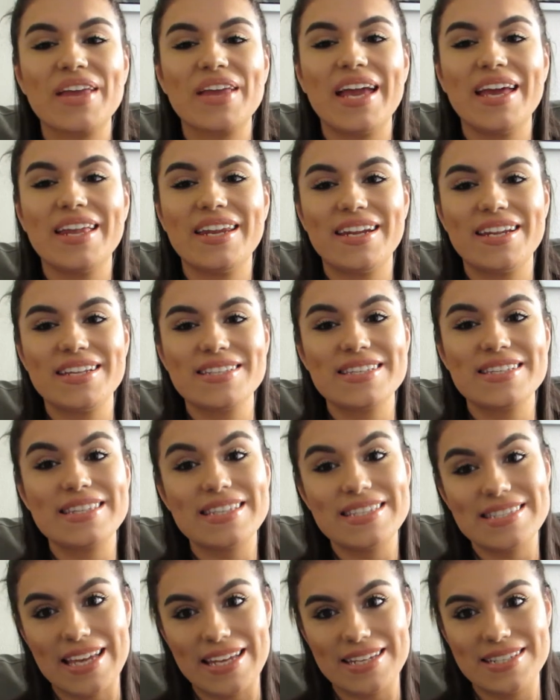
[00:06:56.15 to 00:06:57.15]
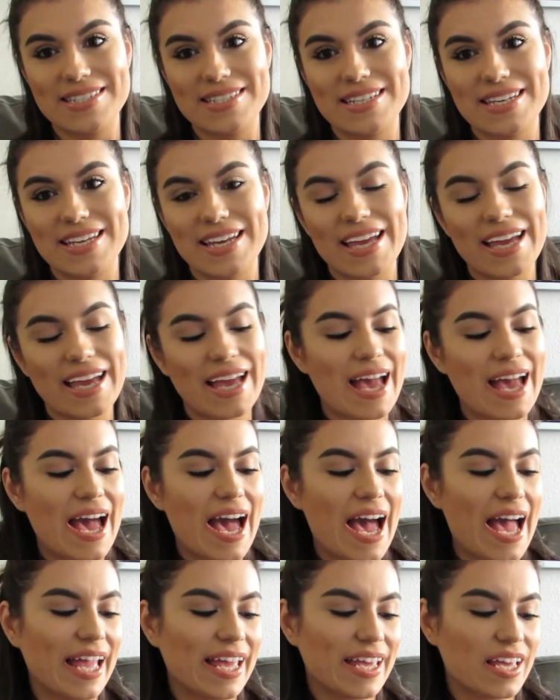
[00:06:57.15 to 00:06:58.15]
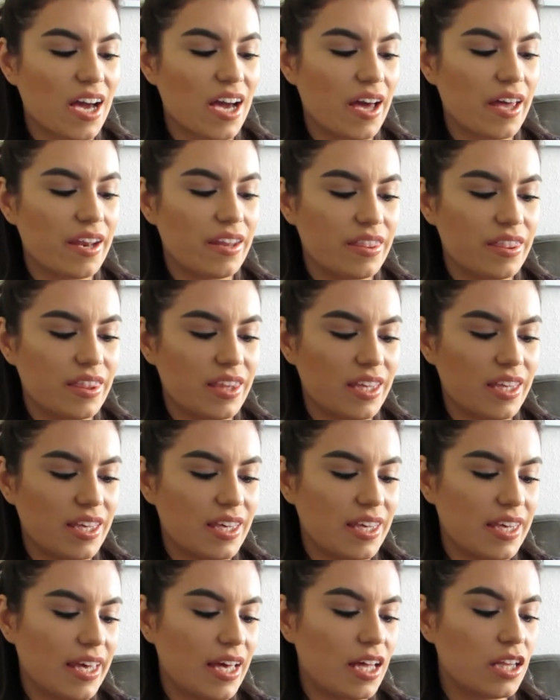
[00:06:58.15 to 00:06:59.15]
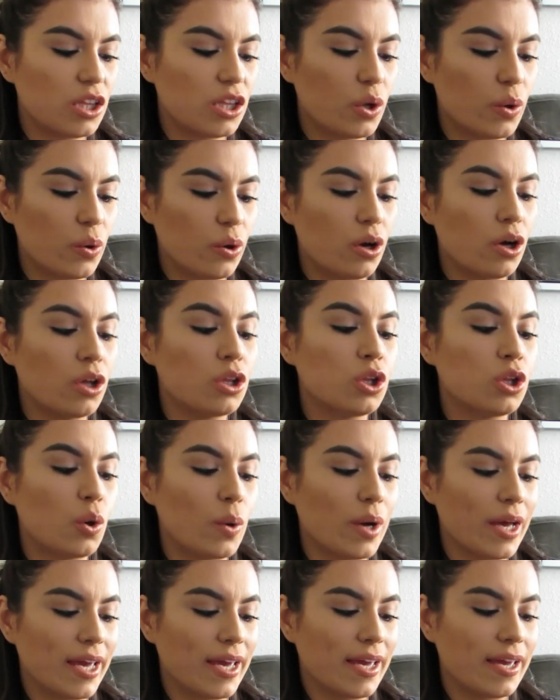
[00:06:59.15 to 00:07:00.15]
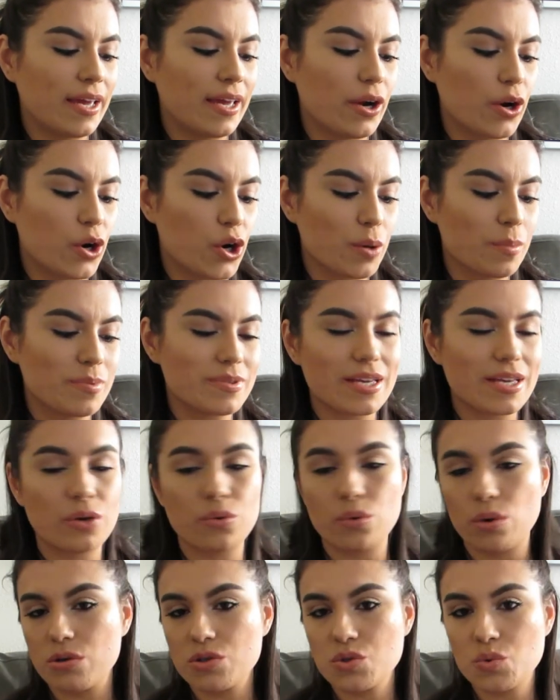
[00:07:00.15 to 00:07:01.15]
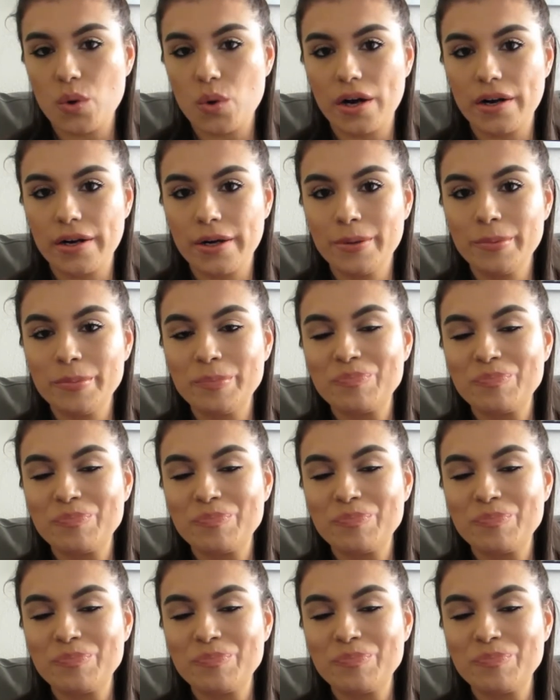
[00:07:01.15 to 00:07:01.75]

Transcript: and it is the scent I got the alo aloe herbs and rose water